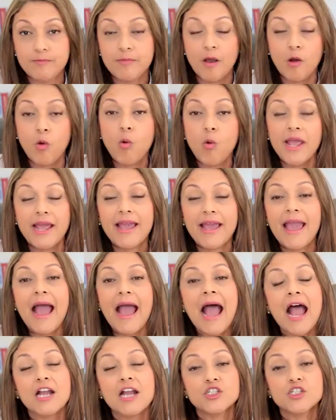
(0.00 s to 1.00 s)
quick
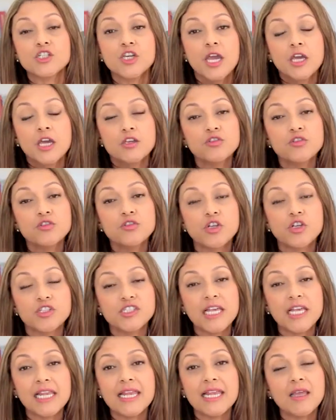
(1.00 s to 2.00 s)
cash, you start
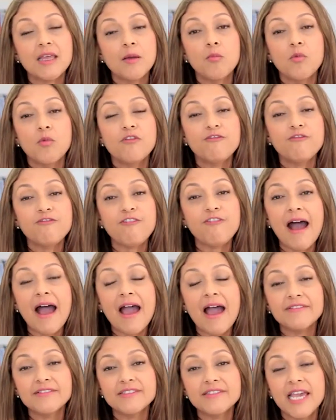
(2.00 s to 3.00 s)
selling them with 5,